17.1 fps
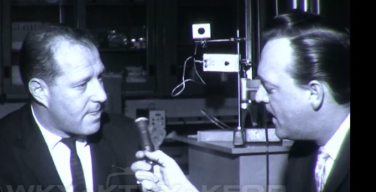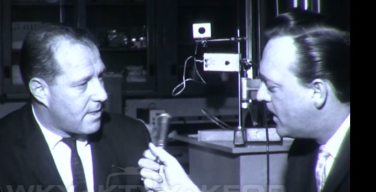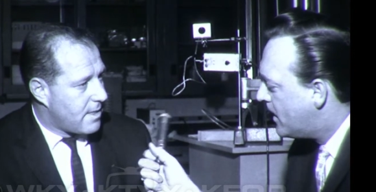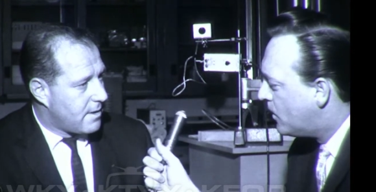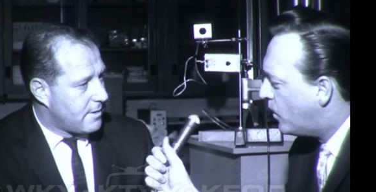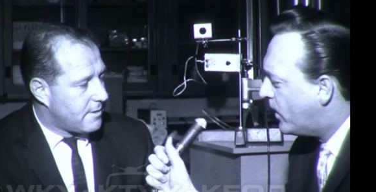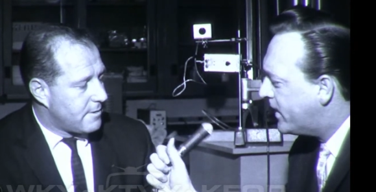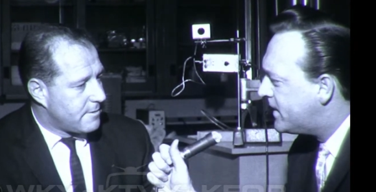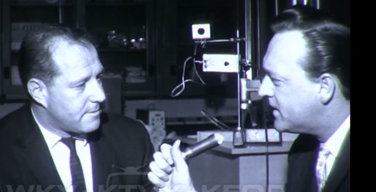
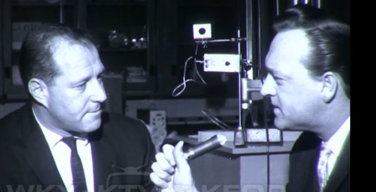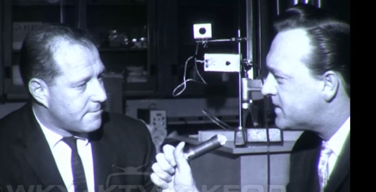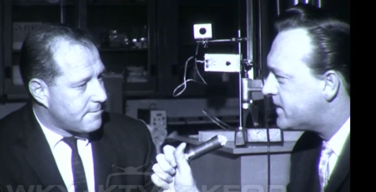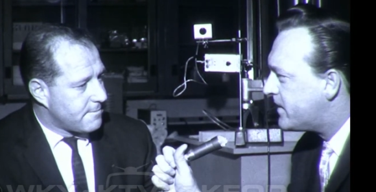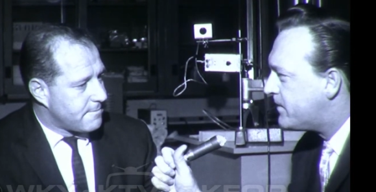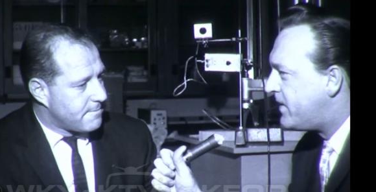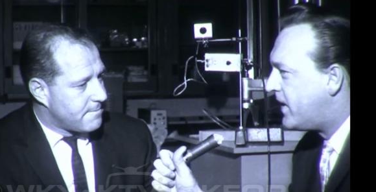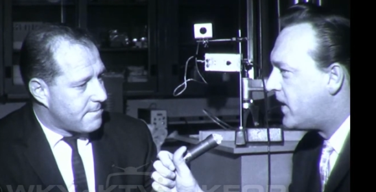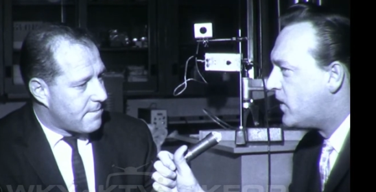Speaker 1: What does the
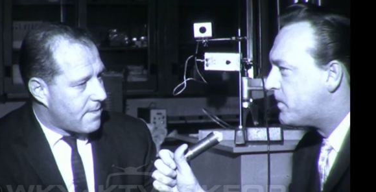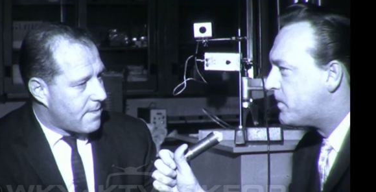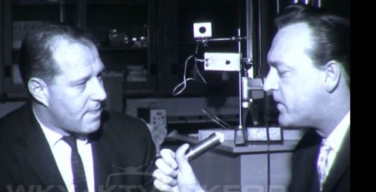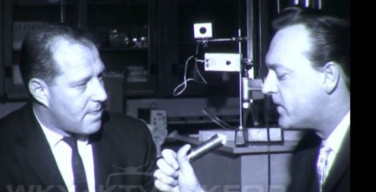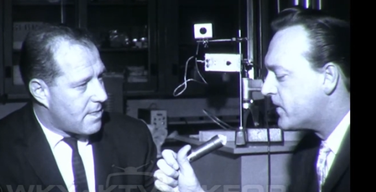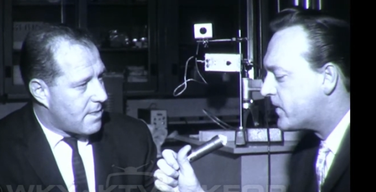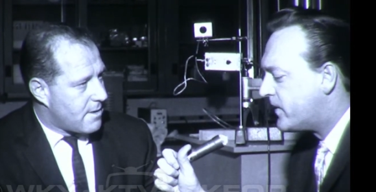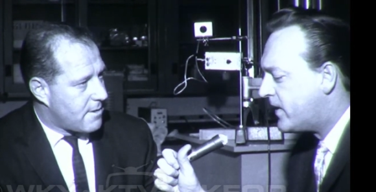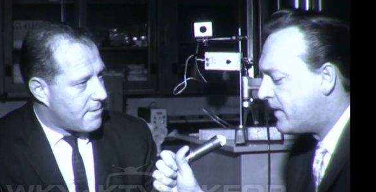Apollo
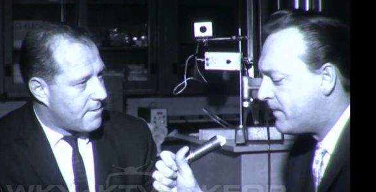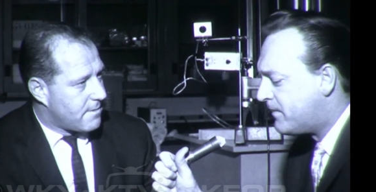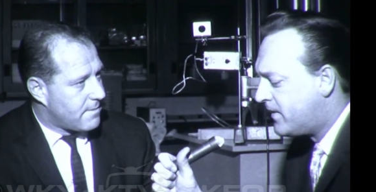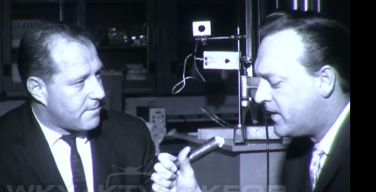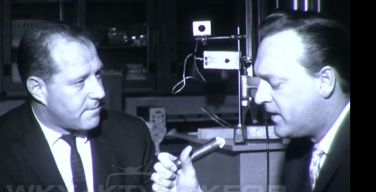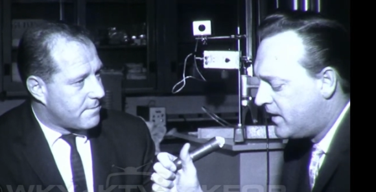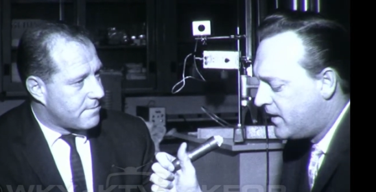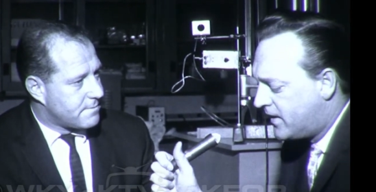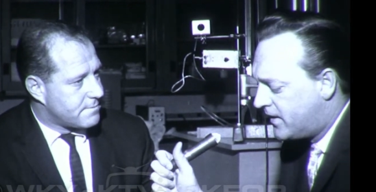program,
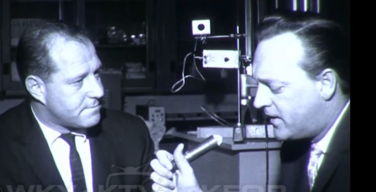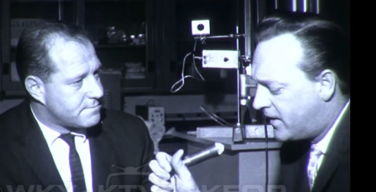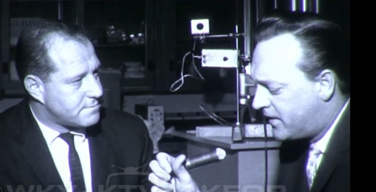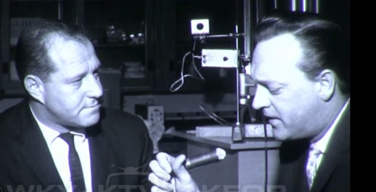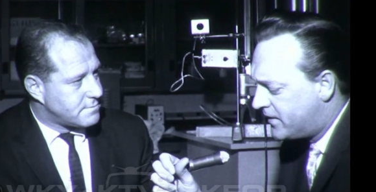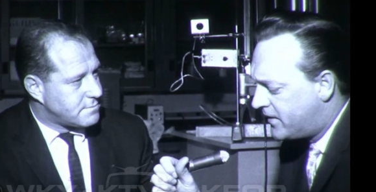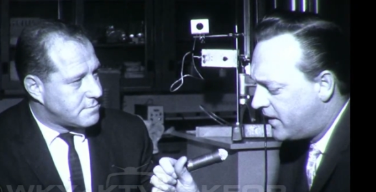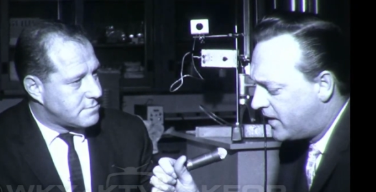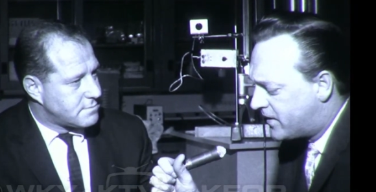
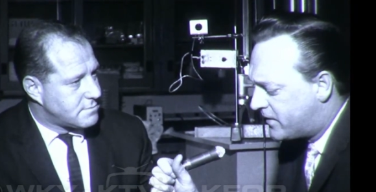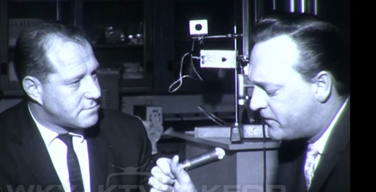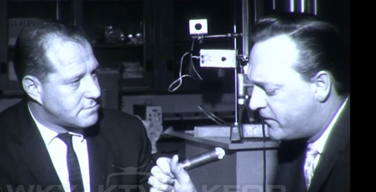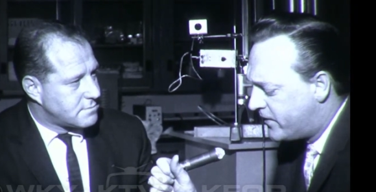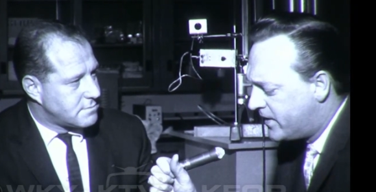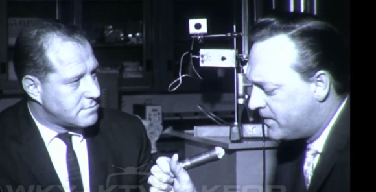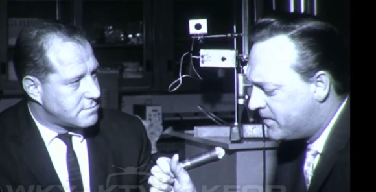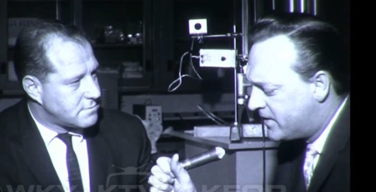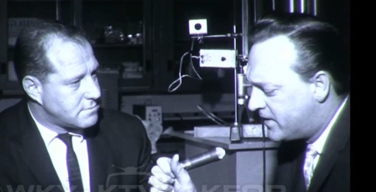Dr.
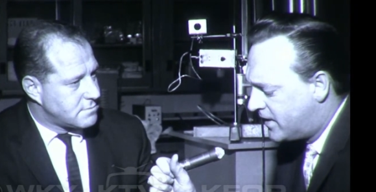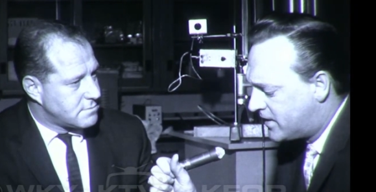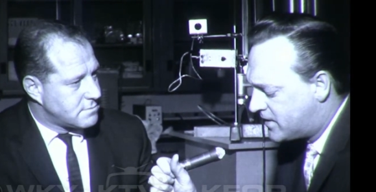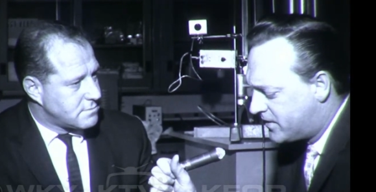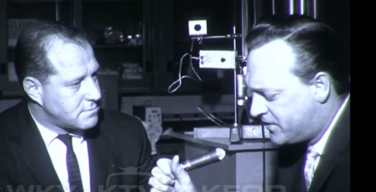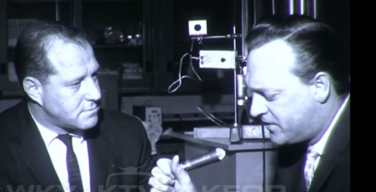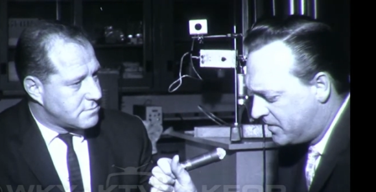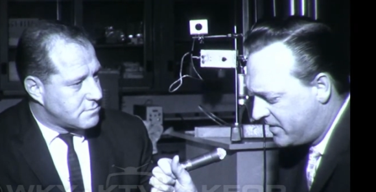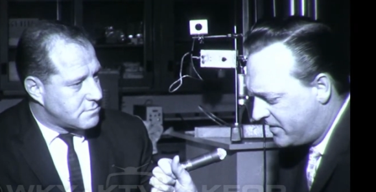Freeman, Dr.
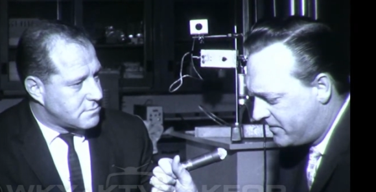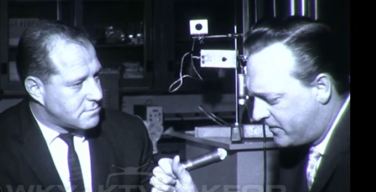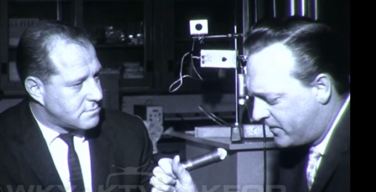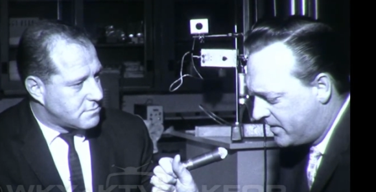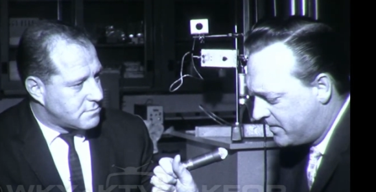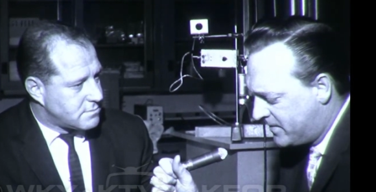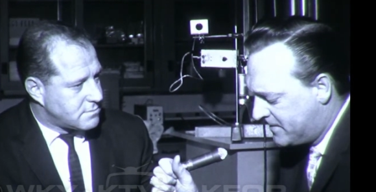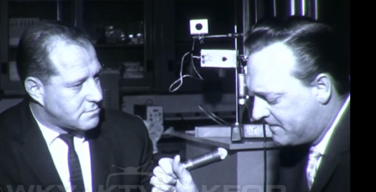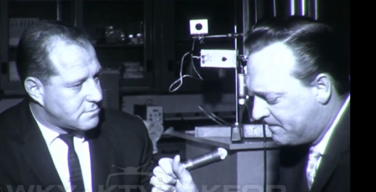Toby
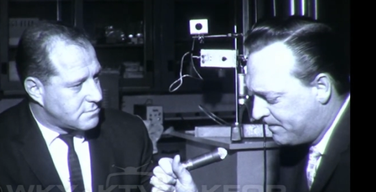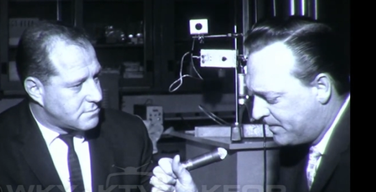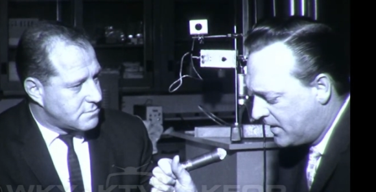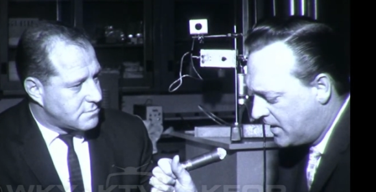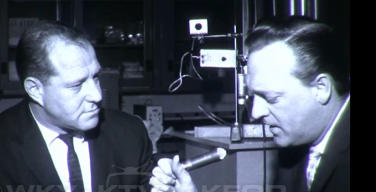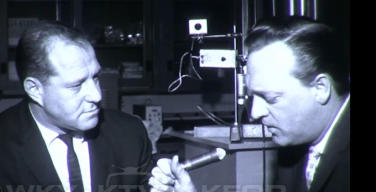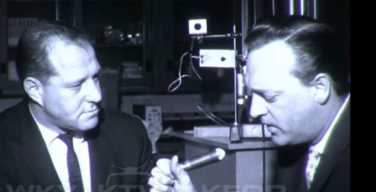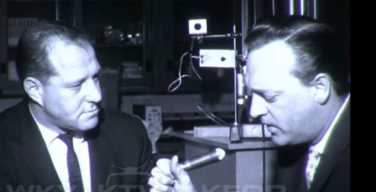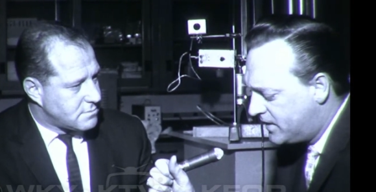Freeman,
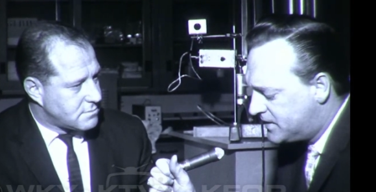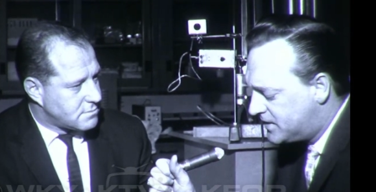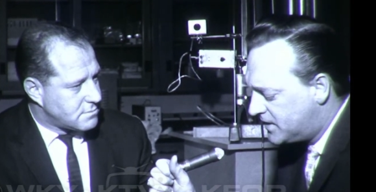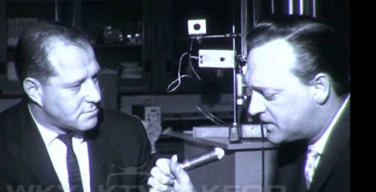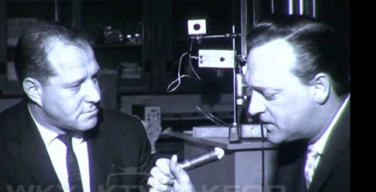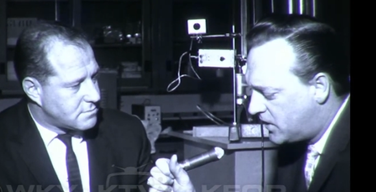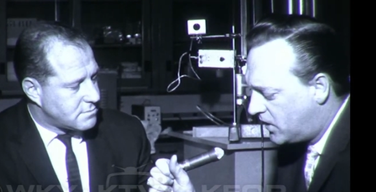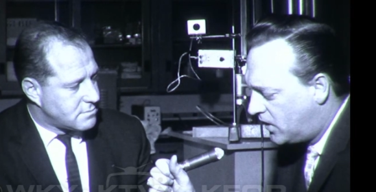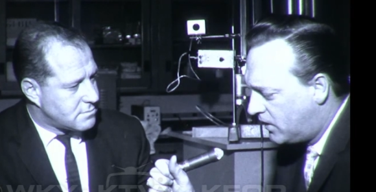what does this
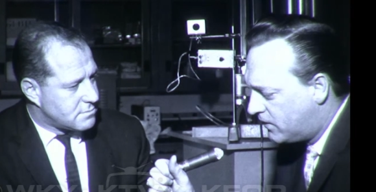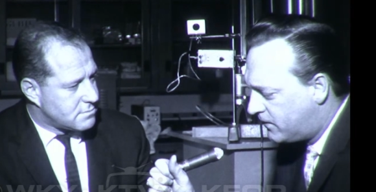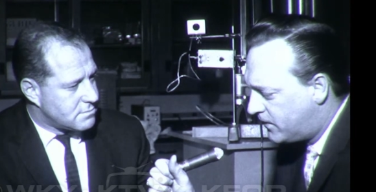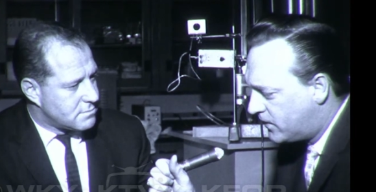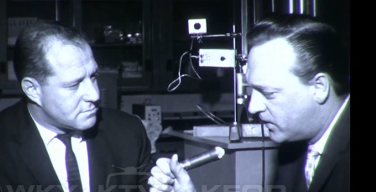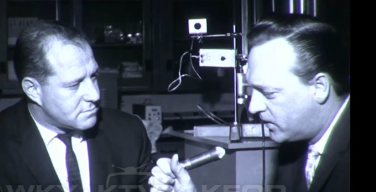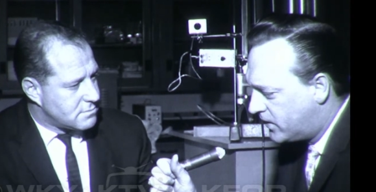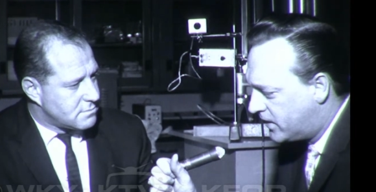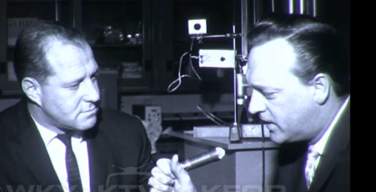call
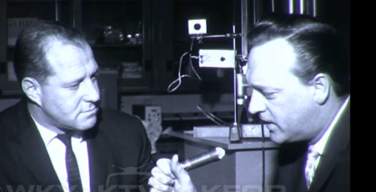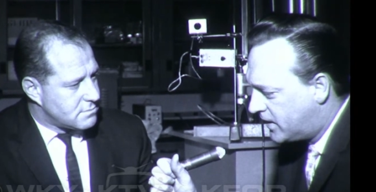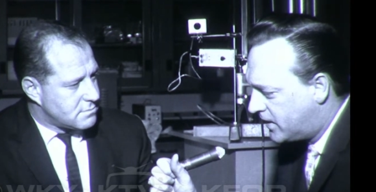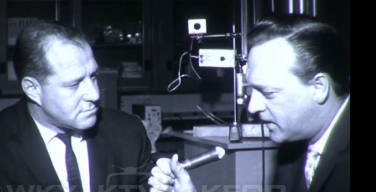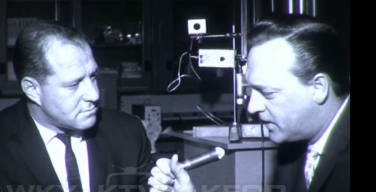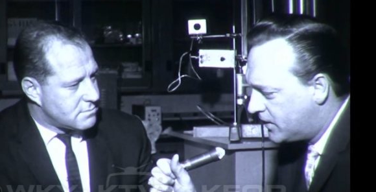for? I